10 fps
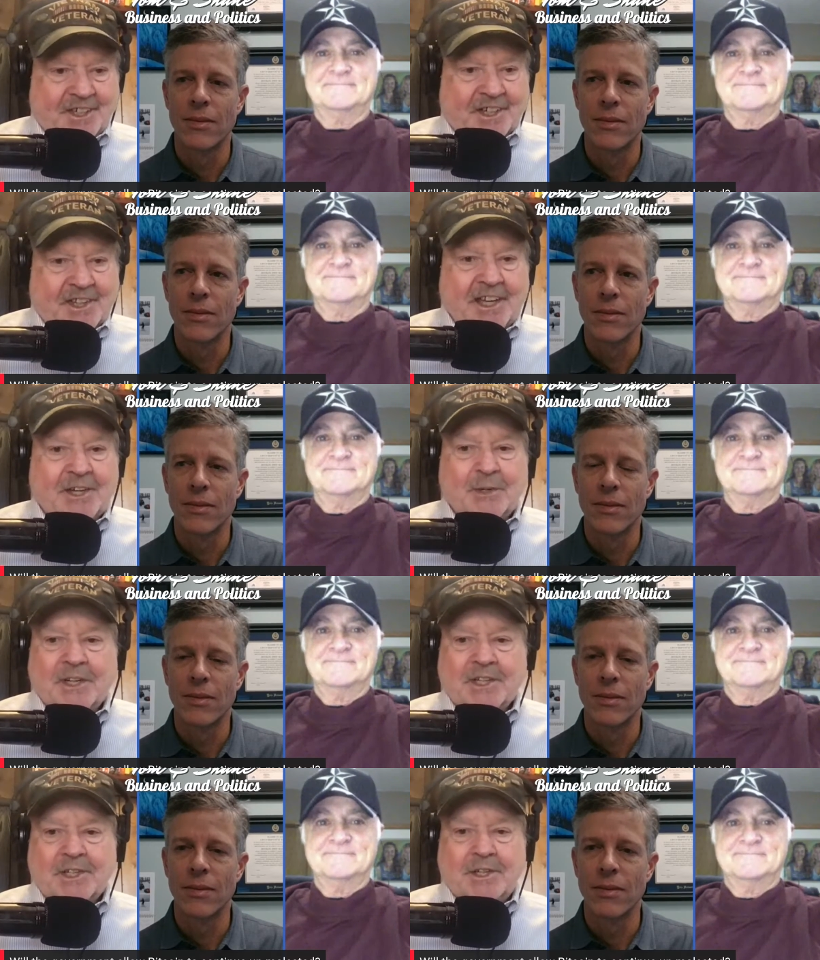Speaker 1: Are they
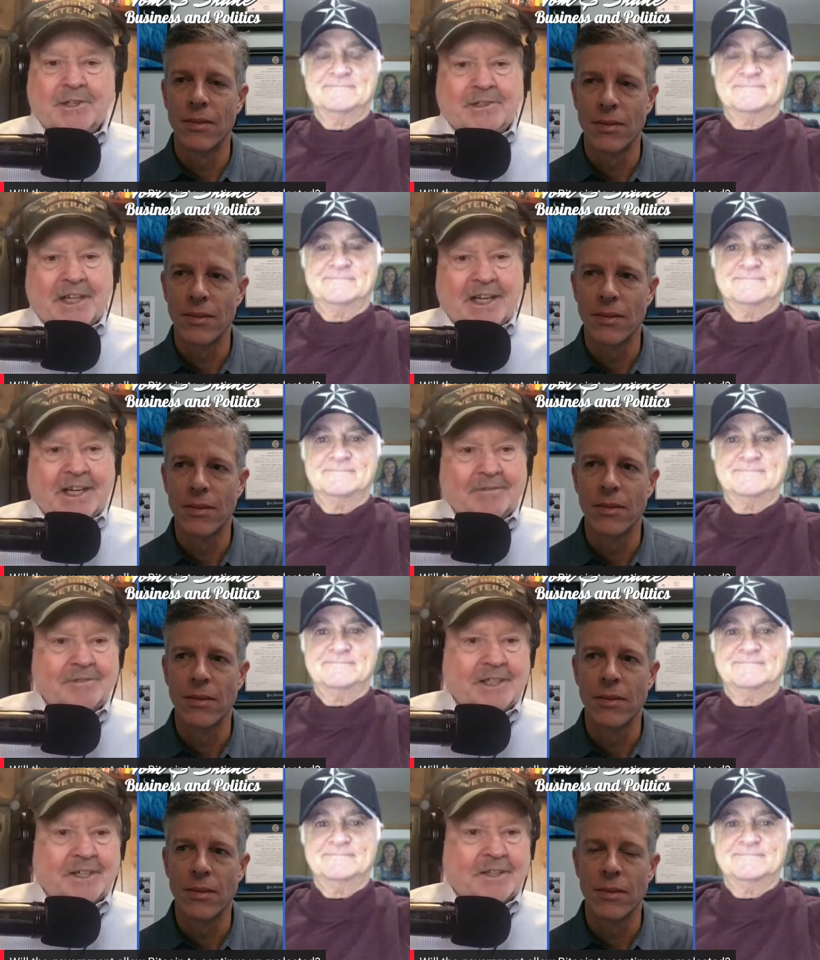going to, uh,
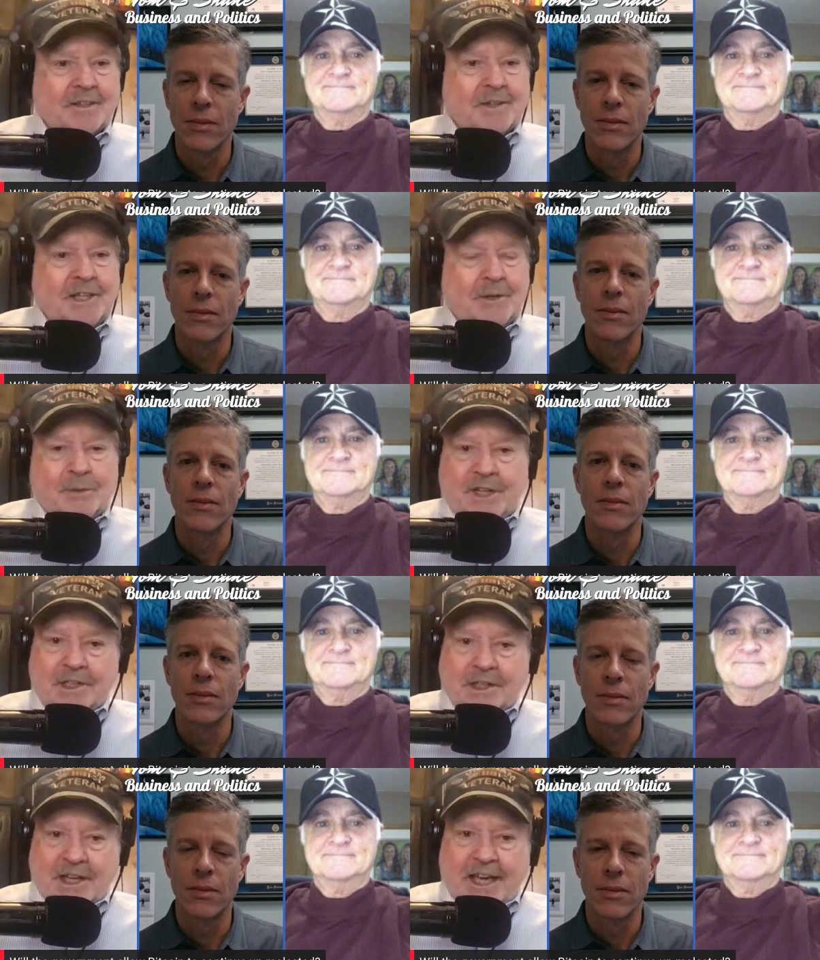uh, you know, when
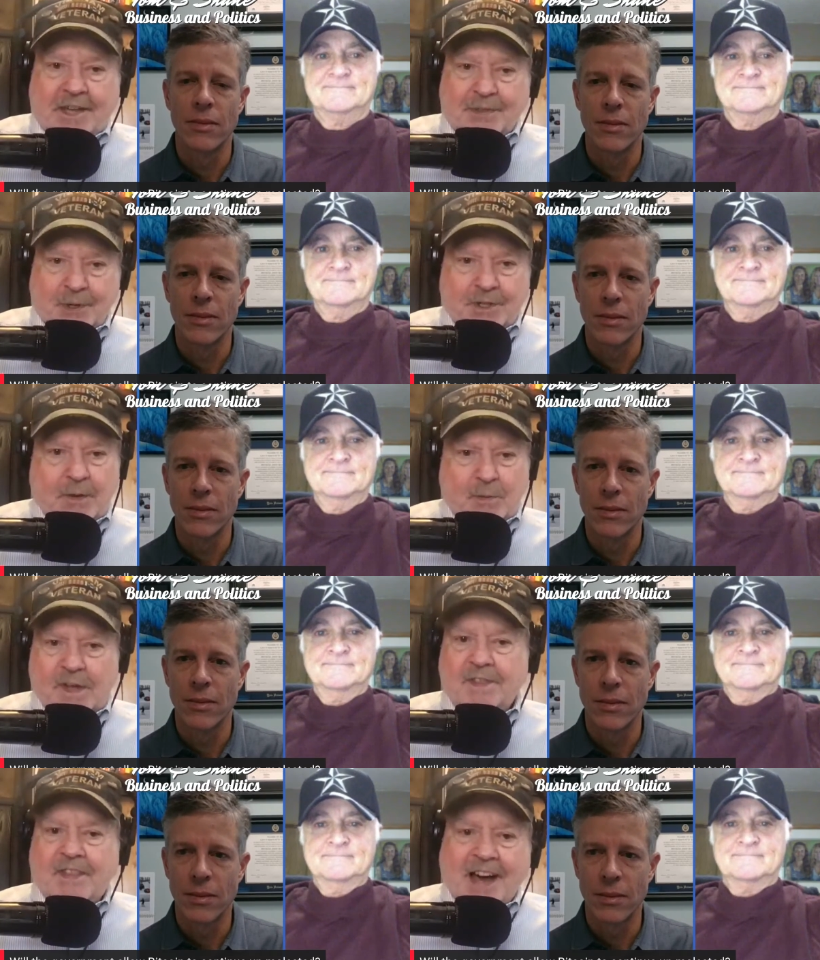you look at
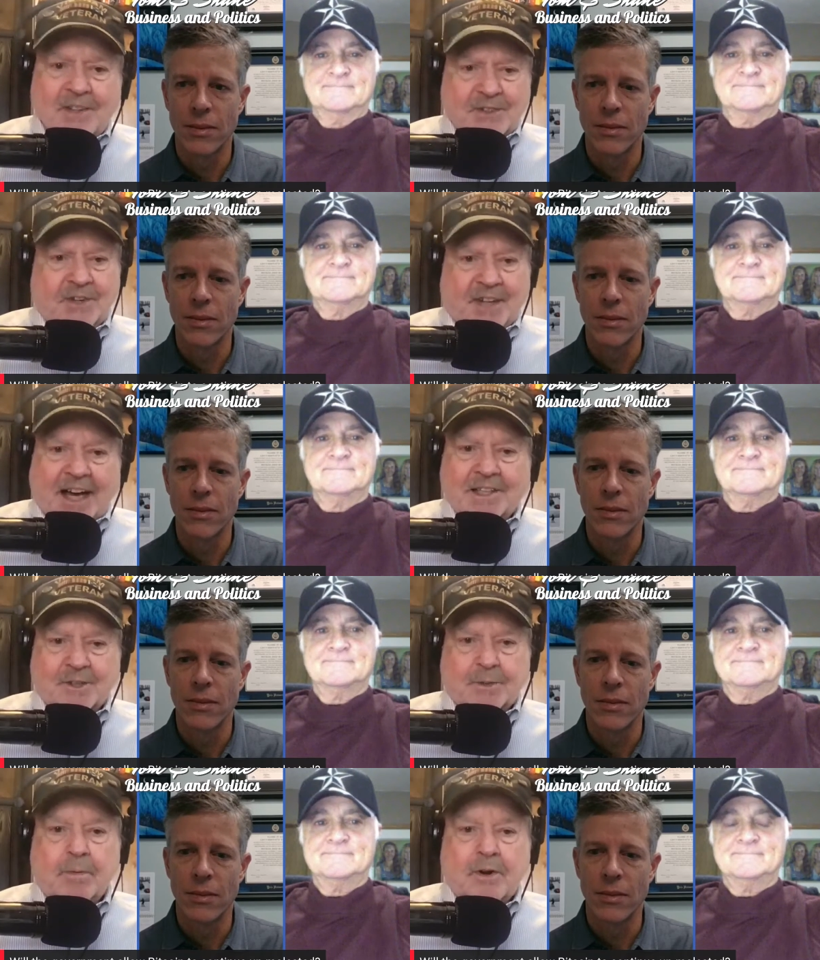thirty-one thousand
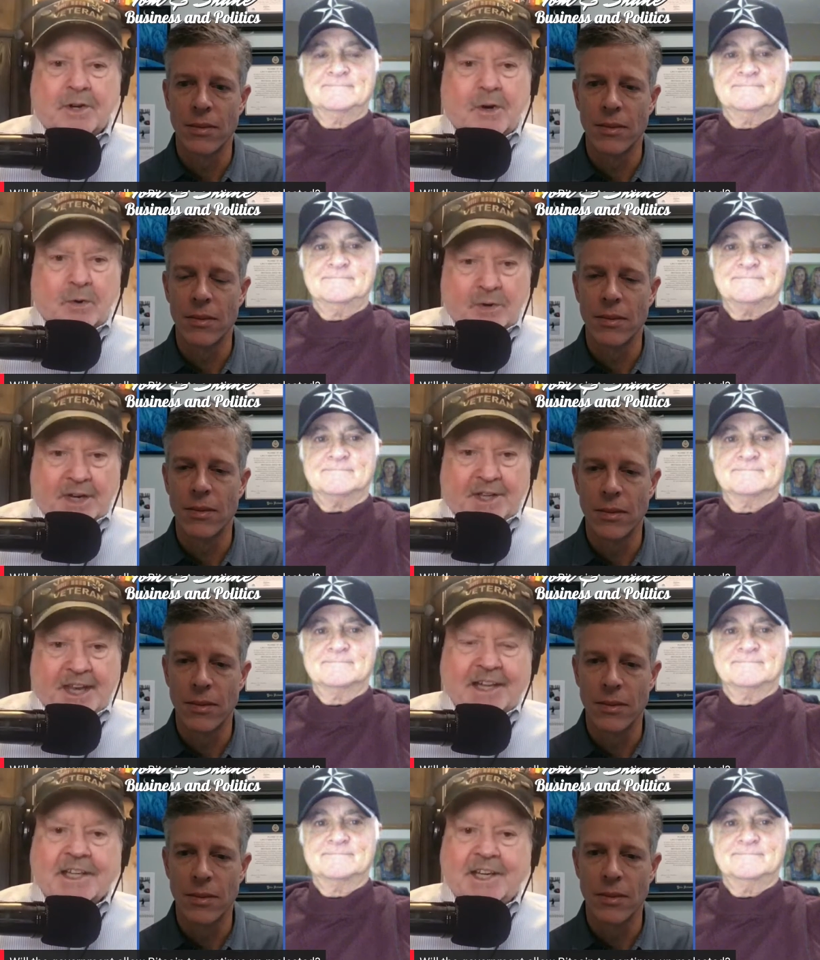dollars per coin,
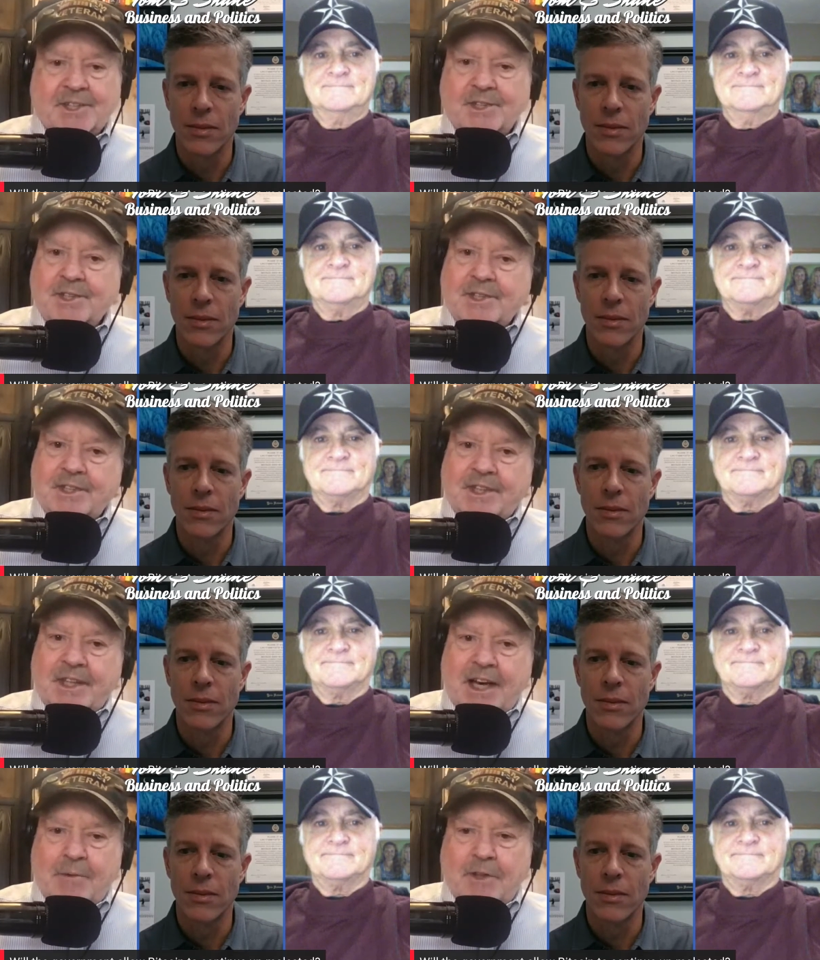that gets,
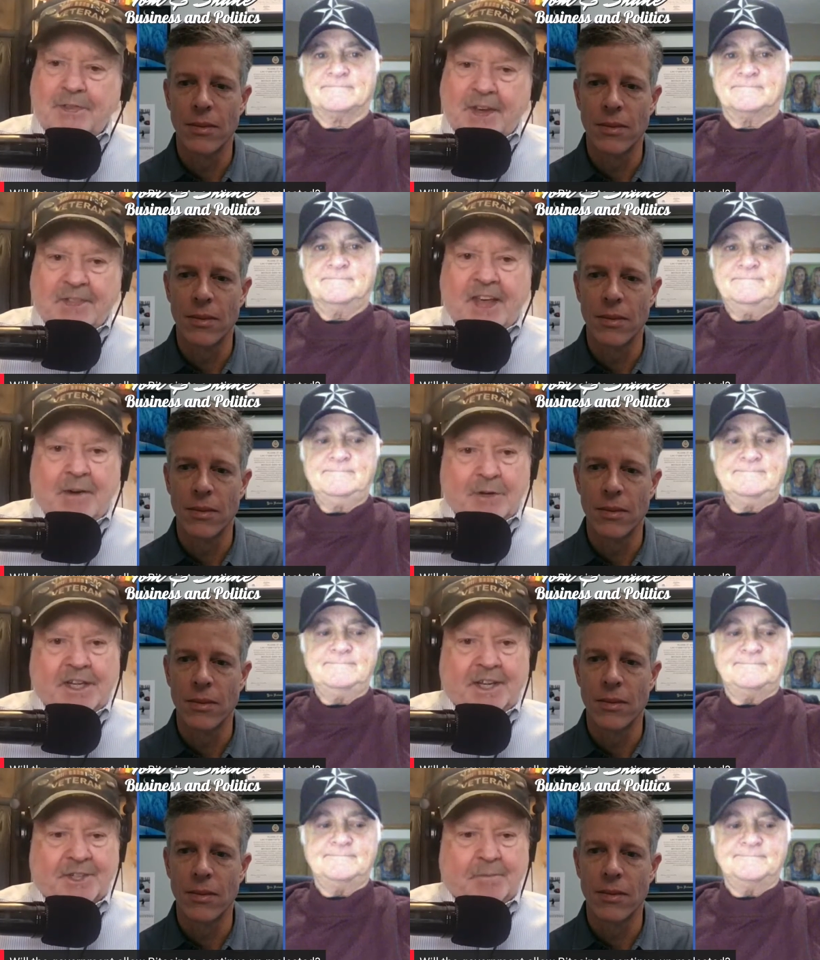I would think that
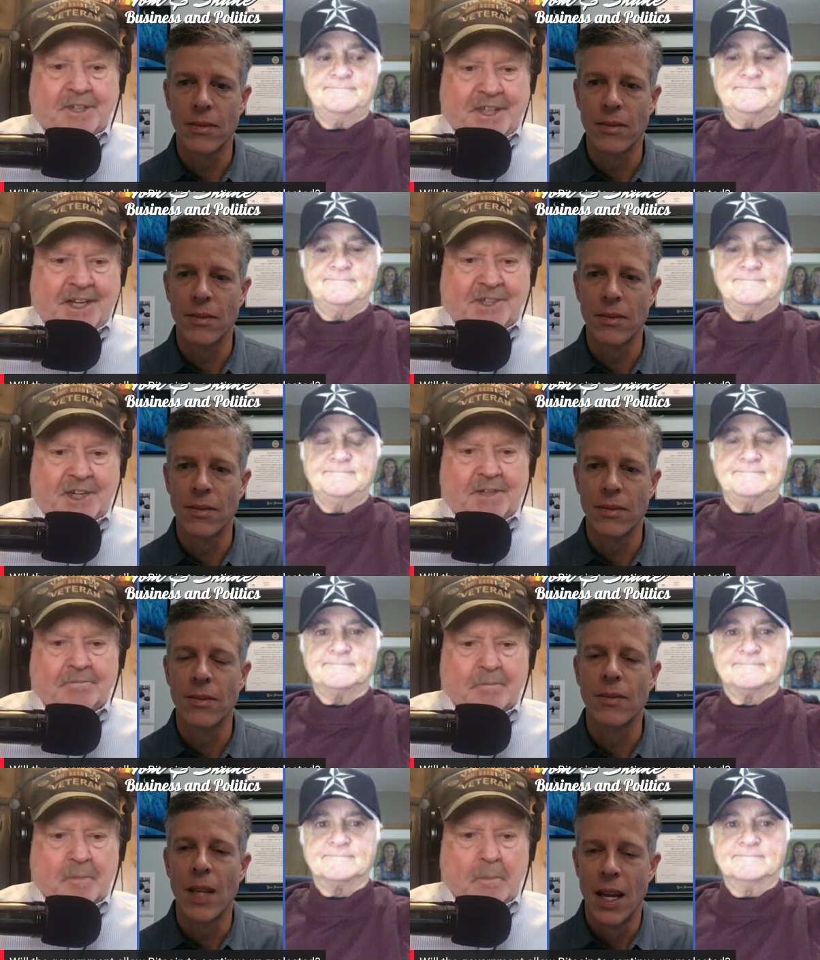would get some attention.
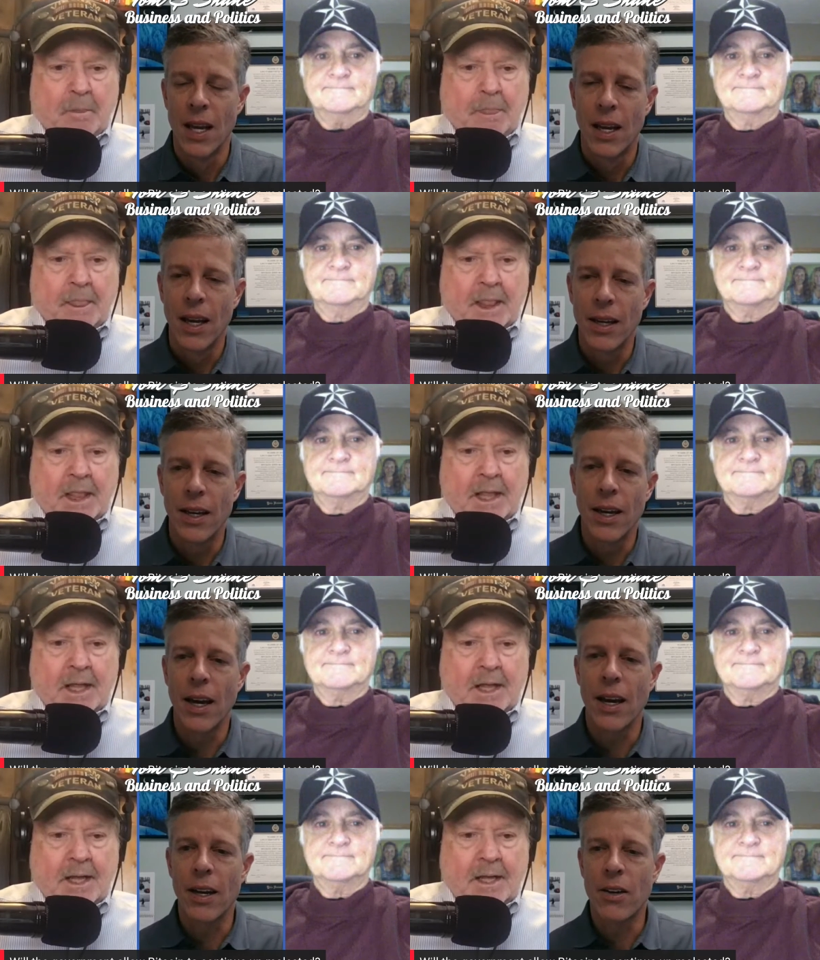
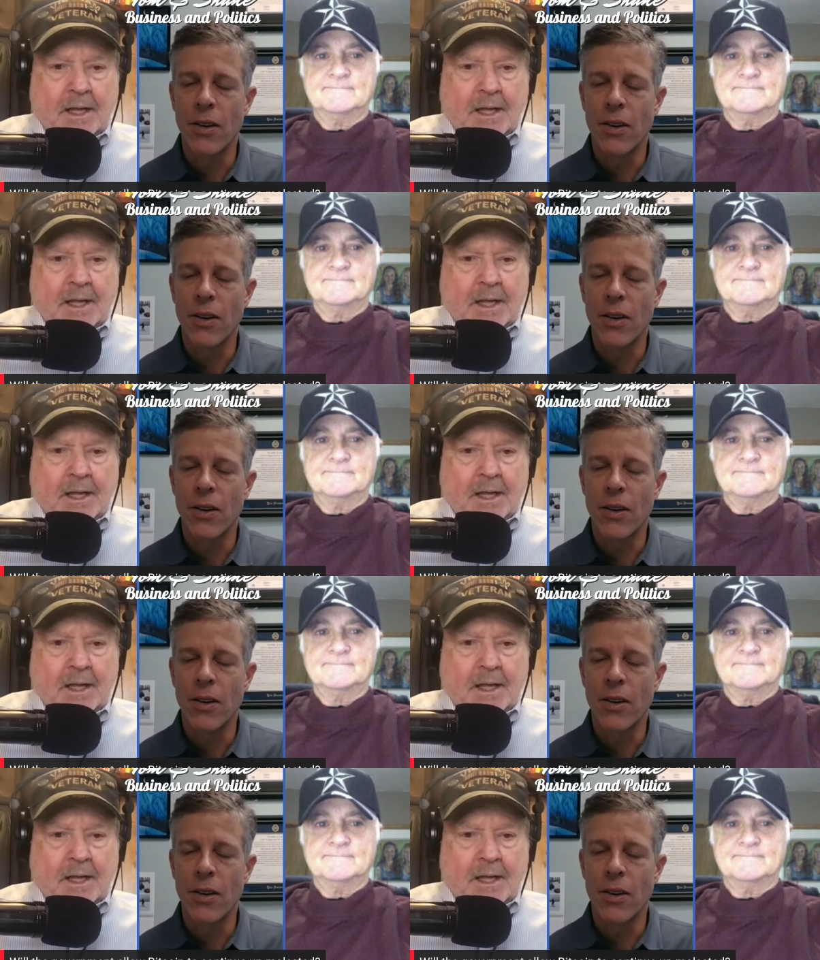
Speaker 2: Yeah, I